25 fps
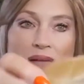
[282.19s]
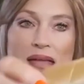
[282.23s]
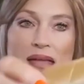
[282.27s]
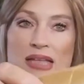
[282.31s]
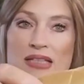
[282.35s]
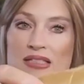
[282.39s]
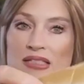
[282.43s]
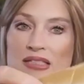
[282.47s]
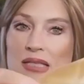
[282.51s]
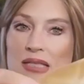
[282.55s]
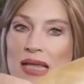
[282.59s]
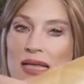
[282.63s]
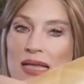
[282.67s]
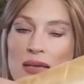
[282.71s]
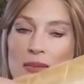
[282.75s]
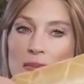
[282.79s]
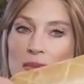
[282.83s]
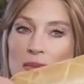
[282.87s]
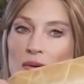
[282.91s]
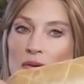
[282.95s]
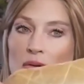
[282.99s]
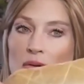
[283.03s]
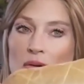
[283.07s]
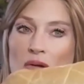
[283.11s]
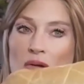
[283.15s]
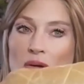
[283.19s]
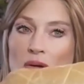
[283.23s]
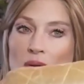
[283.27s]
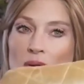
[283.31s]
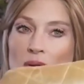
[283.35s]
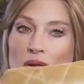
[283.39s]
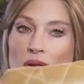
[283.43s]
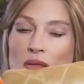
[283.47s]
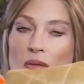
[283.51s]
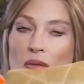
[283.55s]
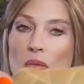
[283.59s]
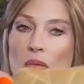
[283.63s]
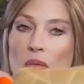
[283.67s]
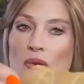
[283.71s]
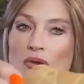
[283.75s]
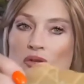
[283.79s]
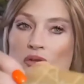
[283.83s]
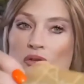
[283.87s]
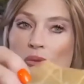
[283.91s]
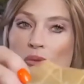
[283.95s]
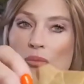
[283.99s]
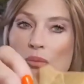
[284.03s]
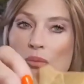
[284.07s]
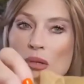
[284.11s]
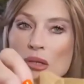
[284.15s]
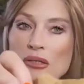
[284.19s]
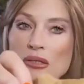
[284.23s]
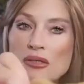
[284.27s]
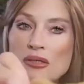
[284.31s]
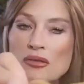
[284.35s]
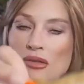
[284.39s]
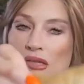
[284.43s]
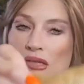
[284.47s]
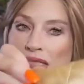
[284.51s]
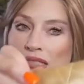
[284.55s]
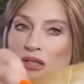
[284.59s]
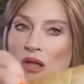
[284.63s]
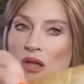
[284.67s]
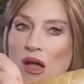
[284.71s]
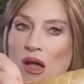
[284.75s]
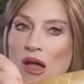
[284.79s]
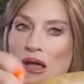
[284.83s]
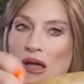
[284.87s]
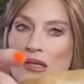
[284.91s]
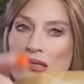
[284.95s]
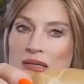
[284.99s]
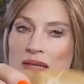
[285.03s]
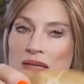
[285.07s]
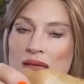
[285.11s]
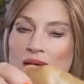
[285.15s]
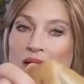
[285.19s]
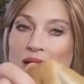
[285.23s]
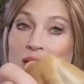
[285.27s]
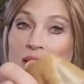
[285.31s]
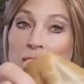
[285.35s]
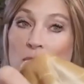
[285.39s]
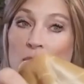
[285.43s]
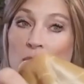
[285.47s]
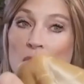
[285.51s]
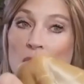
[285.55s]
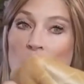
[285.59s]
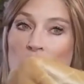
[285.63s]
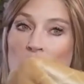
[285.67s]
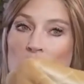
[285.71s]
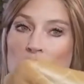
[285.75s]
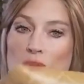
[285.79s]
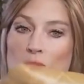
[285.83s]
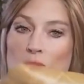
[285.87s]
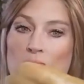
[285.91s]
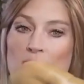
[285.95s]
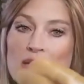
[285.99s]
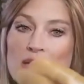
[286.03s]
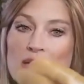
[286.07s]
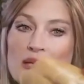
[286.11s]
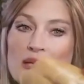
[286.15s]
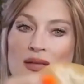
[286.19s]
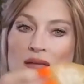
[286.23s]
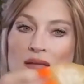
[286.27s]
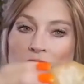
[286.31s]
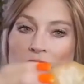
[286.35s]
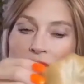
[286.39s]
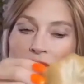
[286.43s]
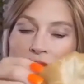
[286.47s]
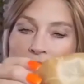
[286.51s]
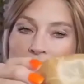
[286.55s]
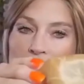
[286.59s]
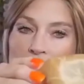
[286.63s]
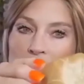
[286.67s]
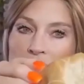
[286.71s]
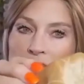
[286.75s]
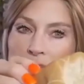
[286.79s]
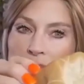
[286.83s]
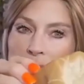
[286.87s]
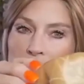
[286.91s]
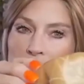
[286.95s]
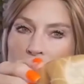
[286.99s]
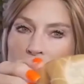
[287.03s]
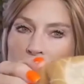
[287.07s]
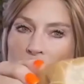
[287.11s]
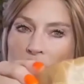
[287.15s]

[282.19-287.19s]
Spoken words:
It's like a miracle. When you put this on and put on your wig, this